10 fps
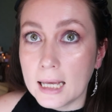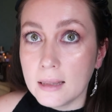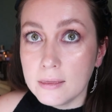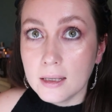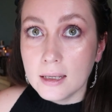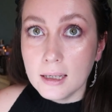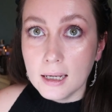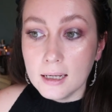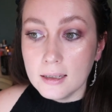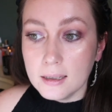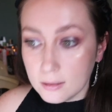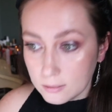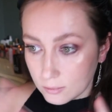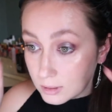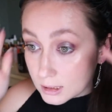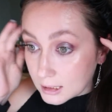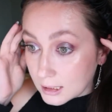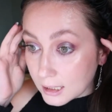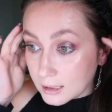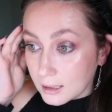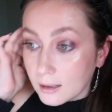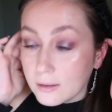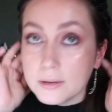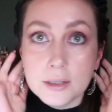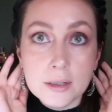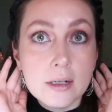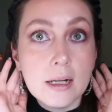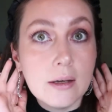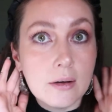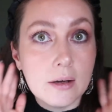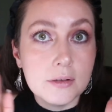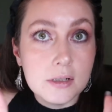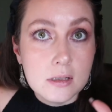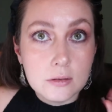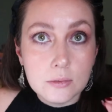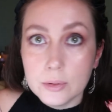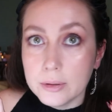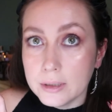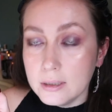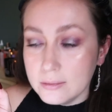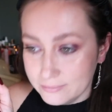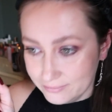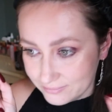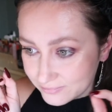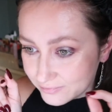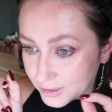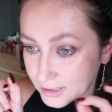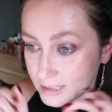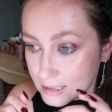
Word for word: I think I really like how it turned out. I was a little worried for a